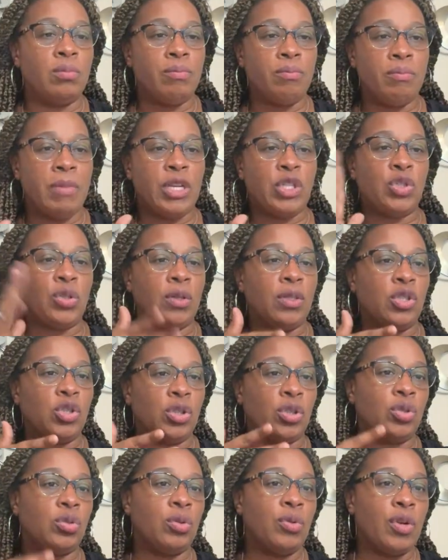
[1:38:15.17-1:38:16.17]
make sure that
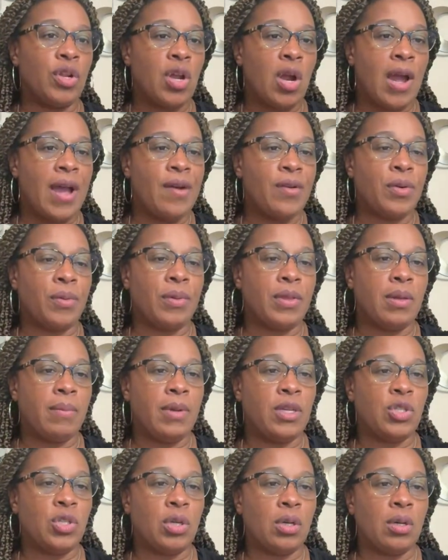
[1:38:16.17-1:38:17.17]
you're true to your algorithm
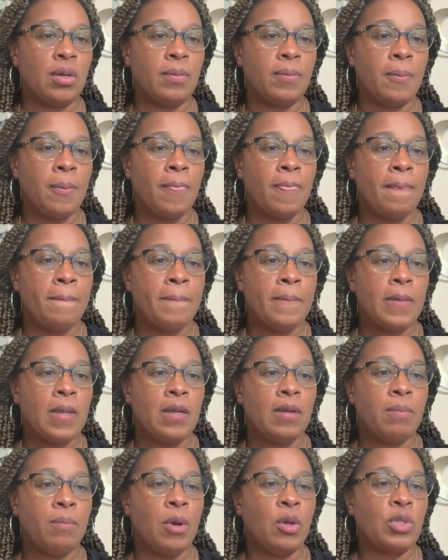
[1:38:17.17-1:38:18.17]
as you're
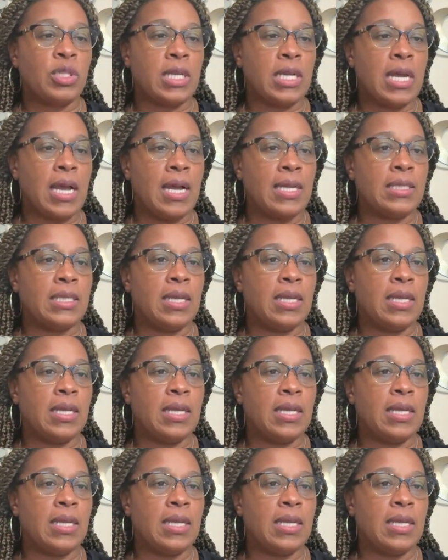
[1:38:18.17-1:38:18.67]
posting content